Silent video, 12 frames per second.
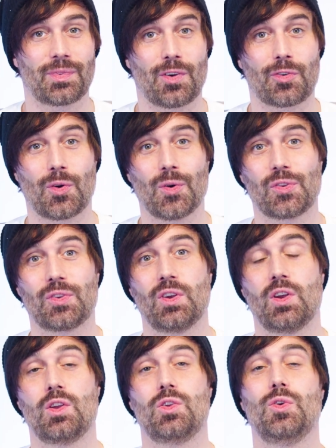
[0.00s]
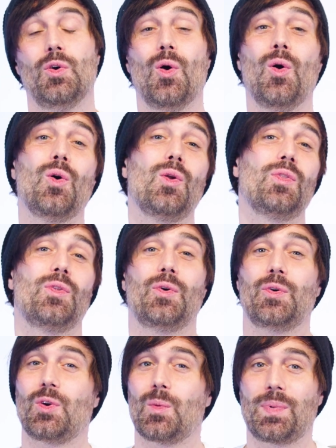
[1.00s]
Of course, you all
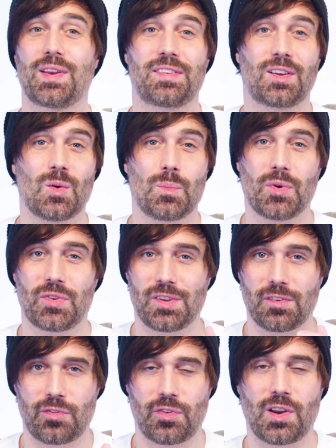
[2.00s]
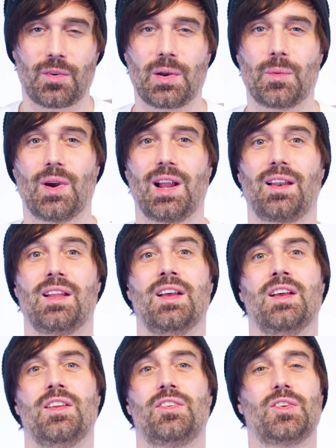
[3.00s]
know your passé composé very well,
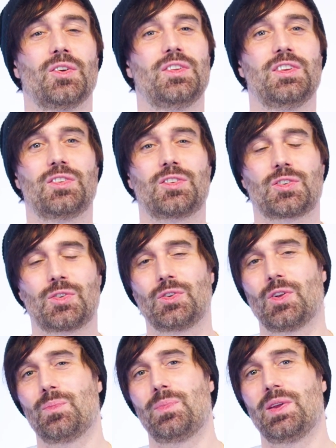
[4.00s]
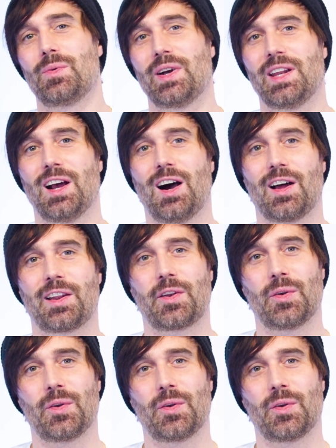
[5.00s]
so this shouldn't be really hard at